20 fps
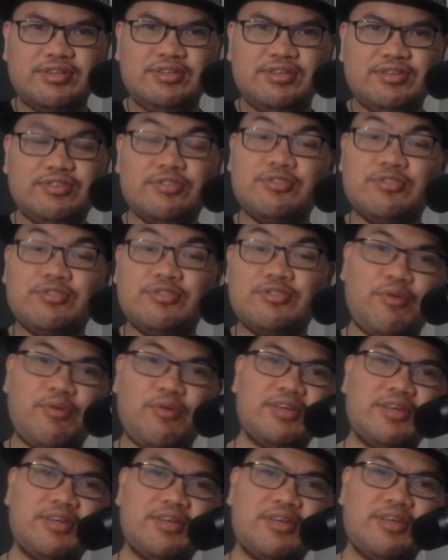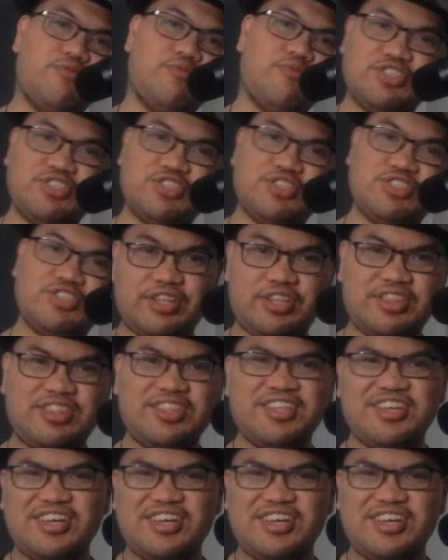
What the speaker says: You know what? I'm gonna watch it again.